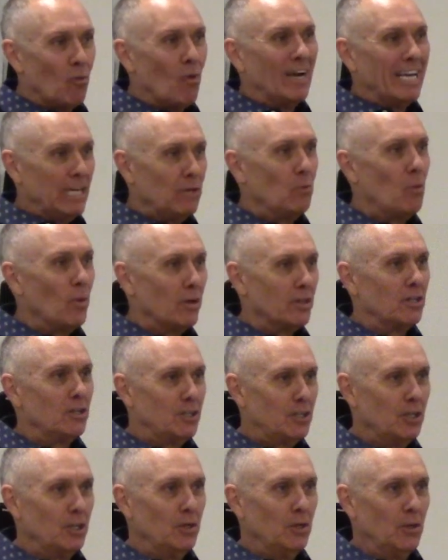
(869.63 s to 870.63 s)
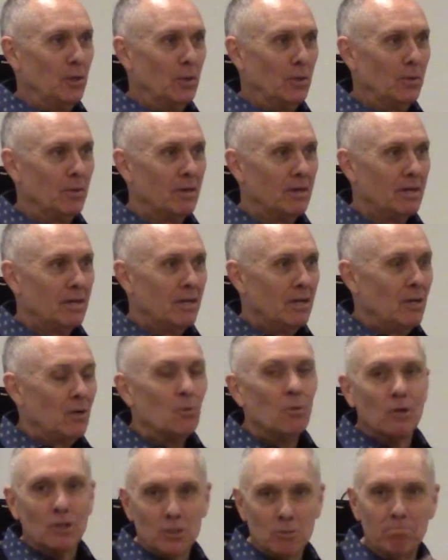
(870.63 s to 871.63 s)
what he wanted to do
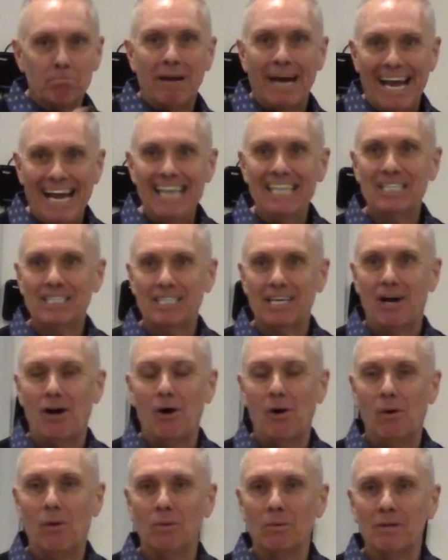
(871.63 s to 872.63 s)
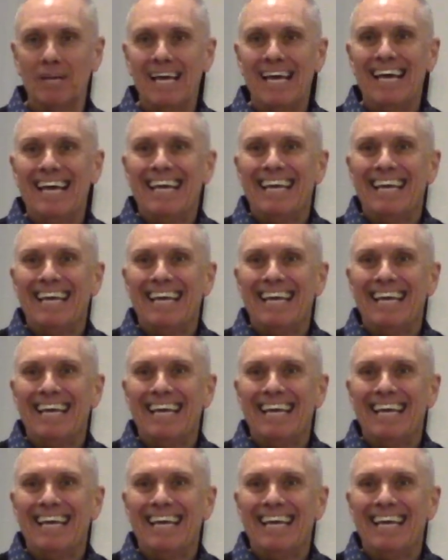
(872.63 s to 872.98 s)
was based on